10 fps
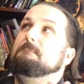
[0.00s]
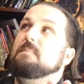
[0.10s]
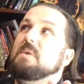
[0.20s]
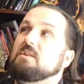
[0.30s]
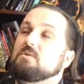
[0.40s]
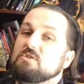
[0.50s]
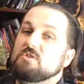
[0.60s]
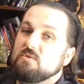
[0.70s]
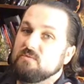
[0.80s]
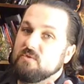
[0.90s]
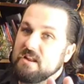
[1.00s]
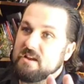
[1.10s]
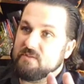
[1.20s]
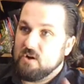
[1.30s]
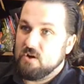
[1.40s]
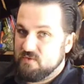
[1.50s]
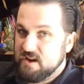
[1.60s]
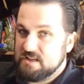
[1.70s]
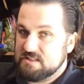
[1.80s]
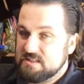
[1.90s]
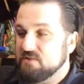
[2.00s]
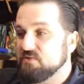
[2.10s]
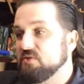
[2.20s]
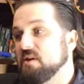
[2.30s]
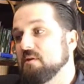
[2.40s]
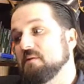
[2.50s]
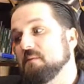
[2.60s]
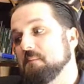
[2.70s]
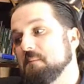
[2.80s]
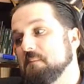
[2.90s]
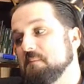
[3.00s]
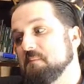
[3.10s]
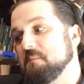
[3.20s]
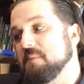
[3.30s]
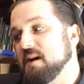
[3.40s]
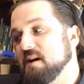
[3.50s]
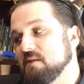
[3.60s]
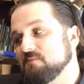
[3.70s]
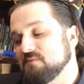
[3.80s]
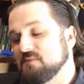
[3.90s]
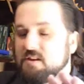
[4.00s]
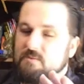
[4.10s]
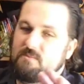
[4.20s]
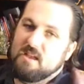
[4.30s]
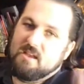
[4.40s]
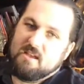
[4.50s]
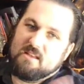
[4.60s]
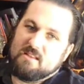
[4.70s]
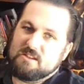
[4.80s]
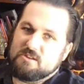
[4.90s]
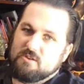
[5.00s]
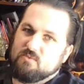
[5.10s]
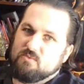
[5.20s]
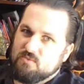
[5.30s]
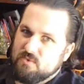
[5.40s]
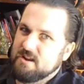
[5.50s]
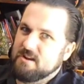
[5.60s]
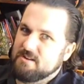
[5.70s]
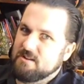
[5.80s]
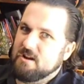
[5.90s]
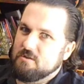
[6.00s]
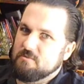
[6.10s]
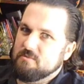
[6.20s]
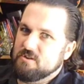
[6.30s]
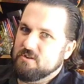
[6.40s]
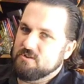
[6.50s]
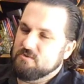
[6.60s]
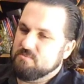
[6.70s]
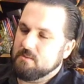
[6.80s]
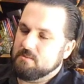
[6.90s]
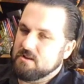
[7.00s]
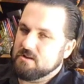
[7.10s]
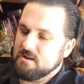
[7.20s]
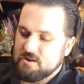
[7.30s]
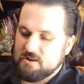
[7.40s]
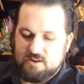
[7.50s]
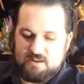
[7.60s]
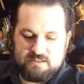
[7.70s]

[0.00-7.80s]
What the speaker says: in order to avoid having to hot raise stuff, but unless you're a real armor nerd, you're probably not going to notice.